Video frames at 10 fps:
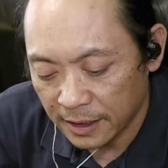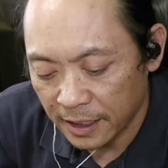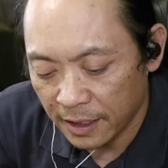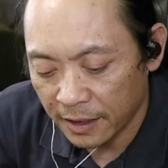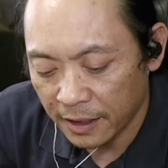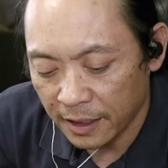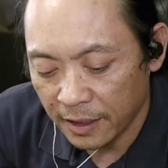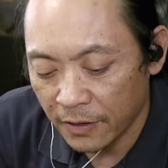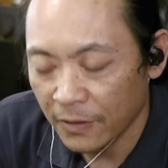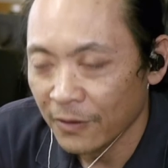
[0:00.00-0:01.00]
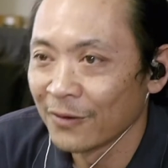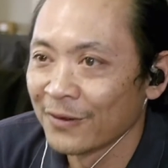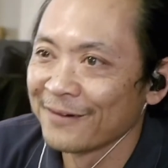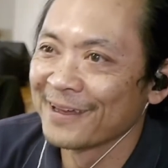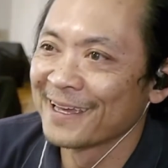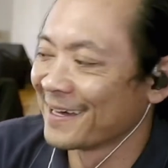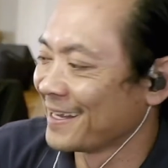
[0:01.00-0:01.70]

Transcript: Got on. Oh, and then we got.